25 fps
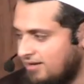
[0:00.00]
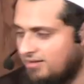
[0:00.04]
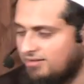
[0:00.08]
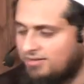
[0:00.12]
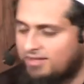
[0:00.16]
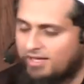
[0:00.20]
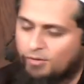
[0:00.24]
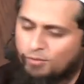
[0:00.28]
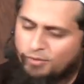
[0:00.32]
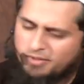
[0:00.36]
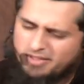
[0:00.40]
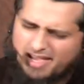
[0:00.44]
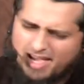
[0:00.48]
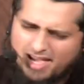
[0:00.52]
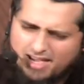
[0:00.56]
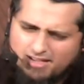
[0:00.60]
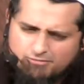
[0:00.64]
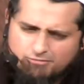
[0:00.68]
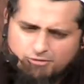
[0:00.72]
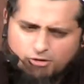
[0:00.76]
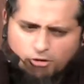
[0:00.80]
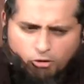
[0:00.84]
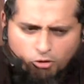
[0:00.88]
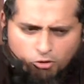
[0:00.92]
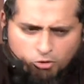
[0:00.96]
That we
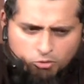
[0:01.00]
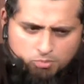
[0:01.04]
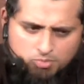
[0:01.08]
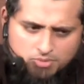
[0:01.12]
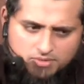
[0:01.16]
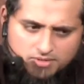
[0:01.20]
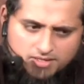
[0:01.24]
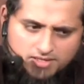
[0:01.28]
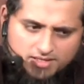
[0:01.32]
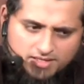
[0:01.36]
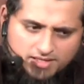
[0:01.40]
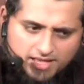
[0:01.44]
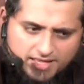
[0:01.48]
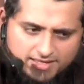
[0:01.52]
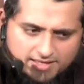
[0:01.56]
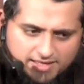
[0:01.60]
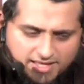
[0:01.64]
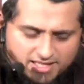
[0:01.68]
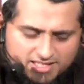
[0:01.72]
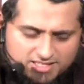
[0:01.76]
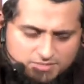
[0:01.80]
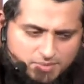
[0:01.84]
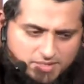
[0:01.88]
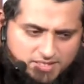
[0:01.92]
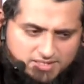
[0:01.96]
have hope and
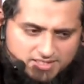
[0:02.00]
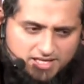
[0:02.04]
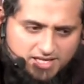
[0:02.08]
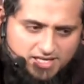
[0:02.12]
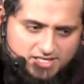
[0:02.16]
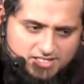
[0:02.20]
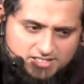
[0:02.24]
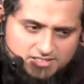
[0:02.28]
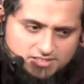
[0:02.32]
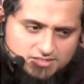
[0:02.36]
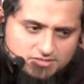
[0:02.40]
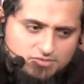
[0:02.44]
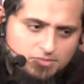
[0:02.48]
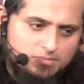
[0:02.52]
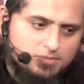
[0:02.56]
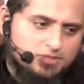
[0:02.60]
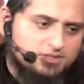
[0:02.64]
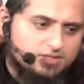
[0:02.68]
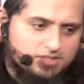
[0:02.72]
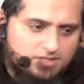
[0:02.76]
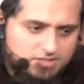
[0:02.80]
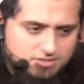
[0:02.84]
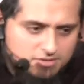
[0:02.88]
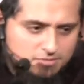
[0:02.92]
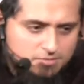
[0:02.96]
expectations from
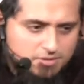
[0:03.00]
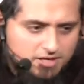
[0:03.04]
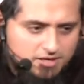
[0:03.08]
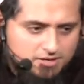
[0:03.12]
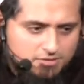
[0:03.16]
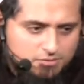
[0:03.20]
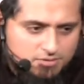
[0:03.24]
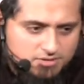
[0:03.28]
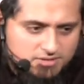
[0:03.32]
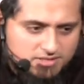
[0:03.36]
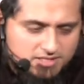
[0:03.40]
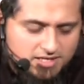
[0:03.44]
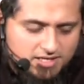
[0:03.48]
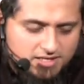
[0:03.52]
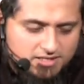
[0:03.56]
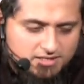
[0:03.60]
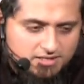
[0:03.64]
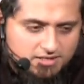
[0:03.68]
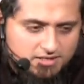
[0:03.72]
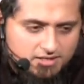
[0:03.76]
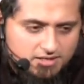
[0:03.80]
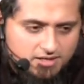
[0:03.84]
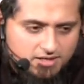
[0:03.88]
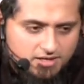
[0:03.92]
Allah subhanahu wa ta'ala.